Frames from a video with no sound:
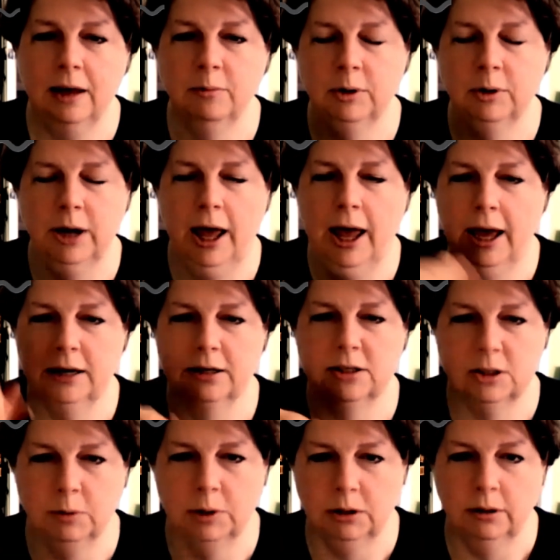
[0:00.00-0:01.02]
would add a
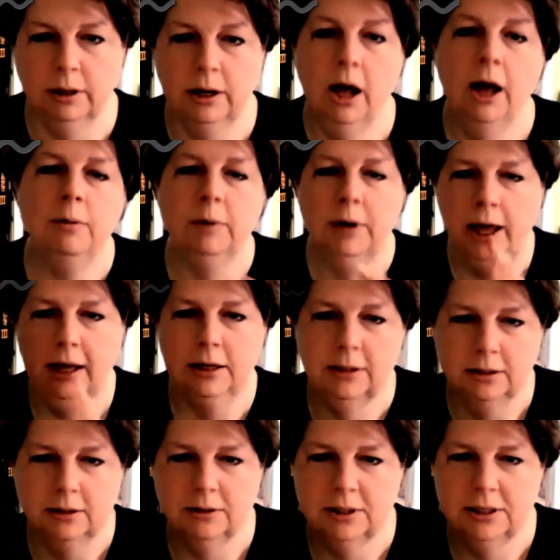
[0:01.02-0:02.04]
squiggle and I would add
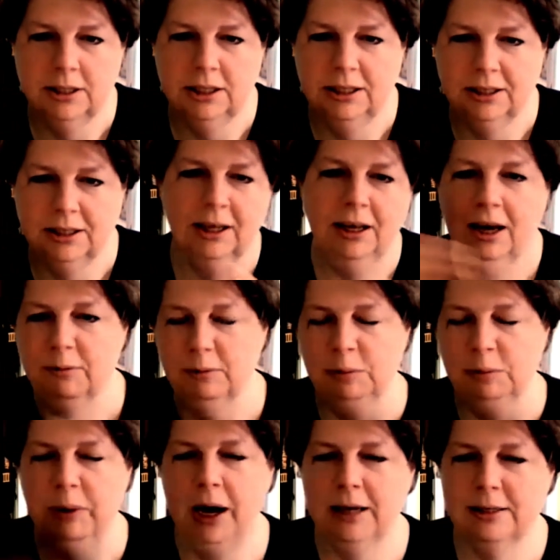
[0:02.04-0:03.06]
to their scene, and
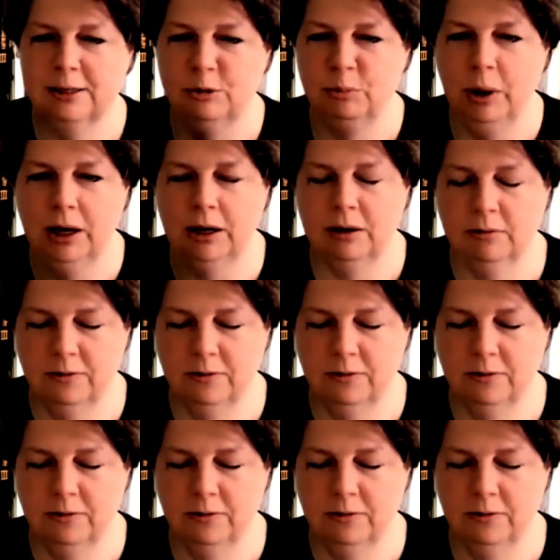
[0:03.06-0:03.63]
we'd pass it back and